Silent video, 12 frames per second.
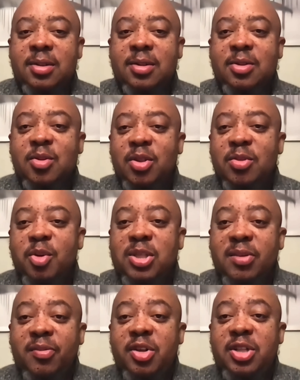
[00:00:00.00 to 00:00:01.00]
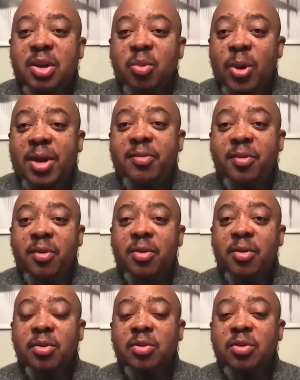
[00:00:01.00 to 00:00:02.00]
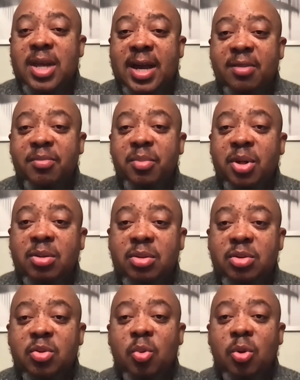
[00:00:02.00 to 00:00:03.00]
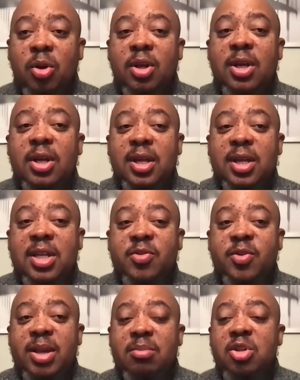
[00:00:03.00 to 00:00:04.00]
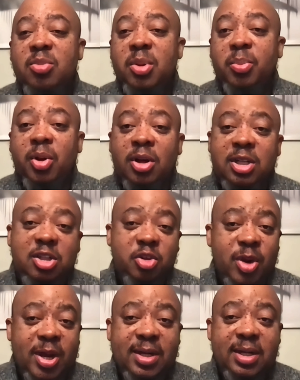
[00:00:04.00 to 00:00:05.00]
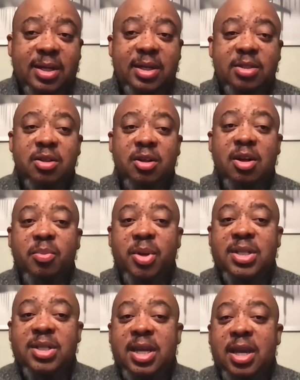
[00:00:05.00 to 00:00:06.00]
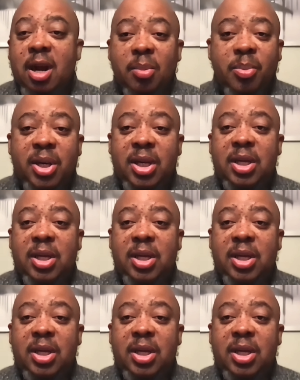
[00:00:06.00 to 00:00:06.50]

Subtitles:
So the most efficient way for those kind of models to work is for them to be plugged directly into the company's ERP